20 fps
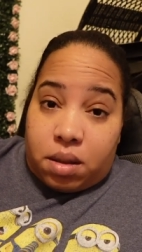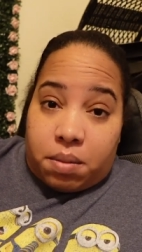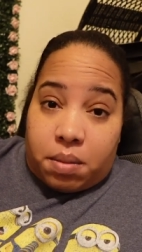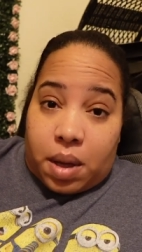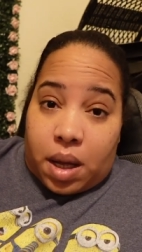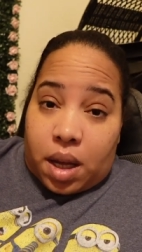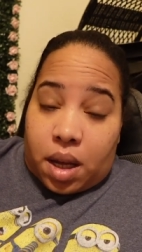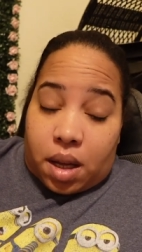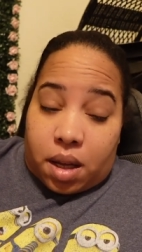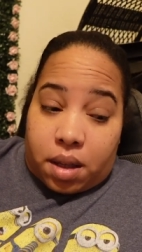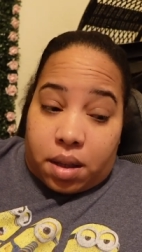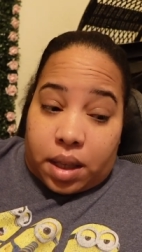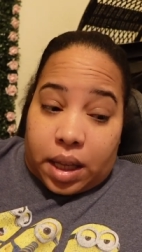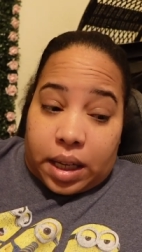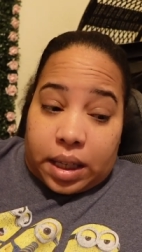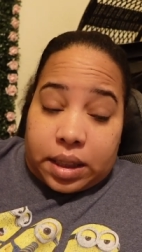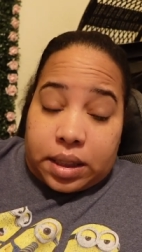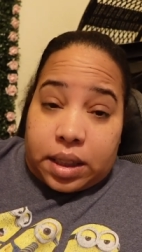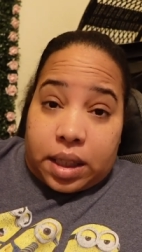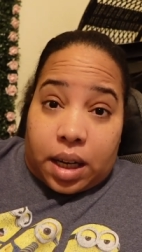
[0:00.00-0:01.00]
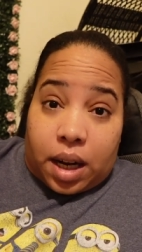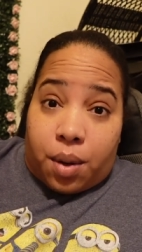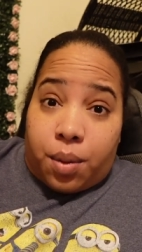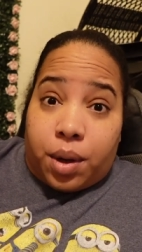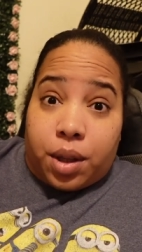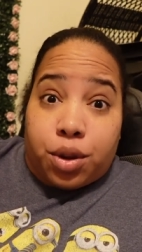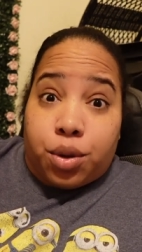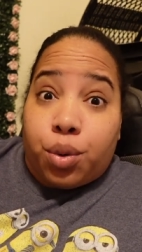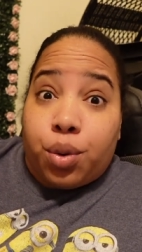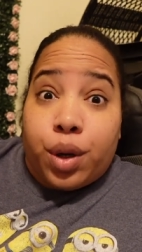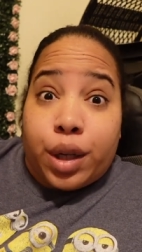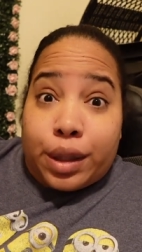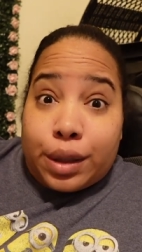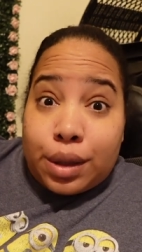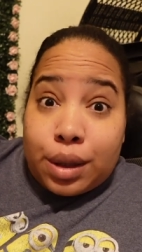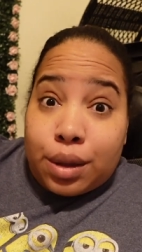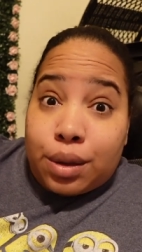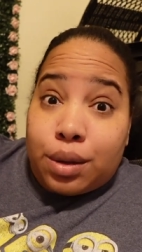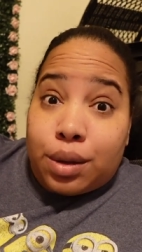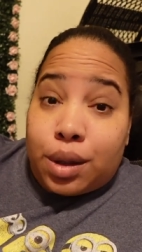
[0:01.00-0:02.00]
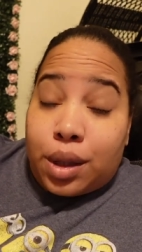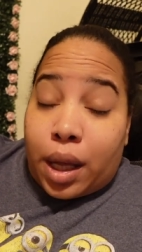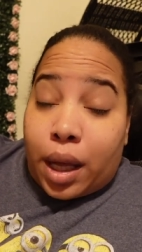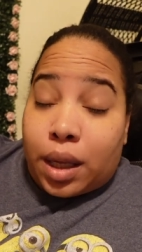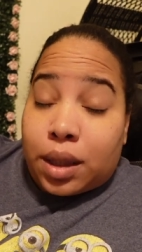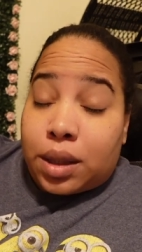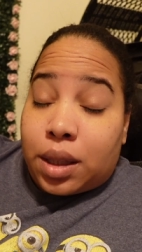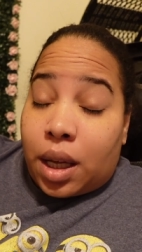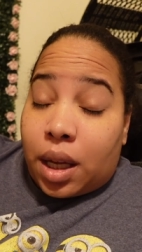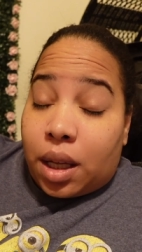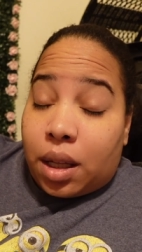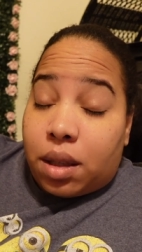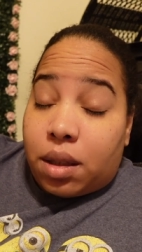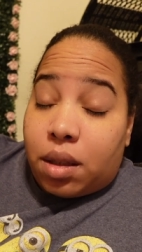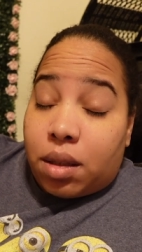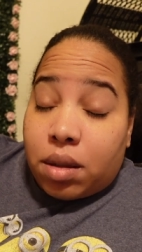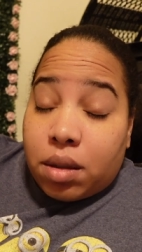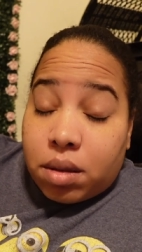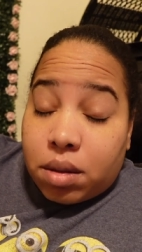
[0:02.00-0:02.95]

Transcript: man, like I said, I went through it last night